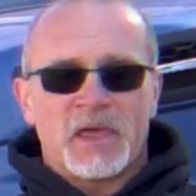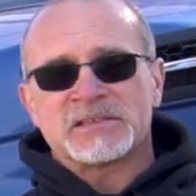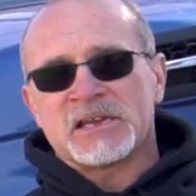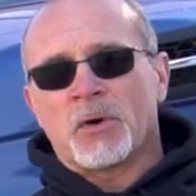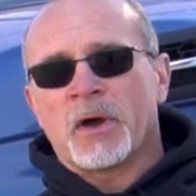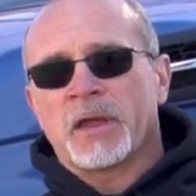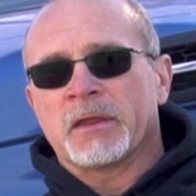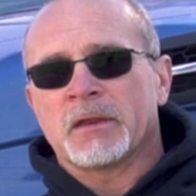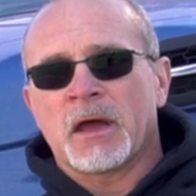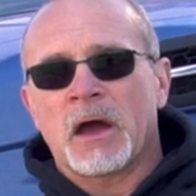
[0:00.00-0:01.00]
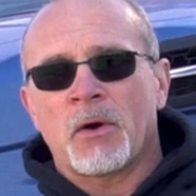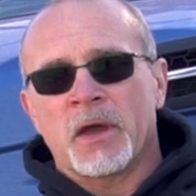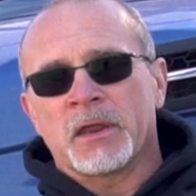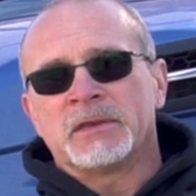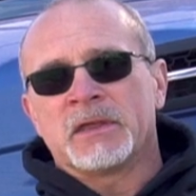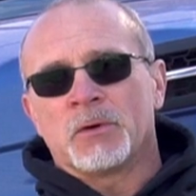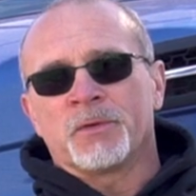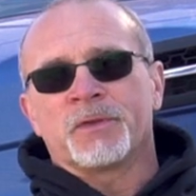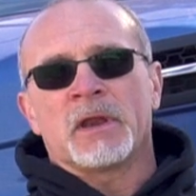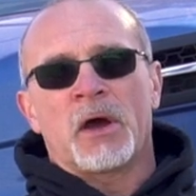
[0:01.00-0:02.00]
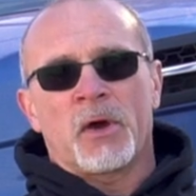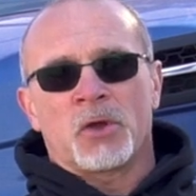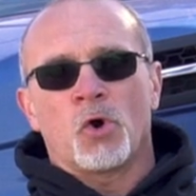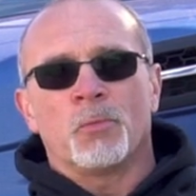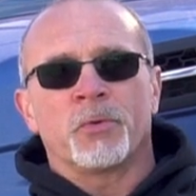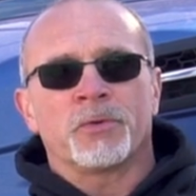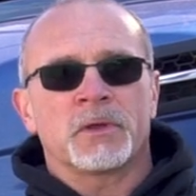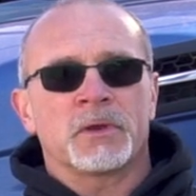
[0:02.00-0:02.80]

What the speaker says: that's how I deal with it and how I cope with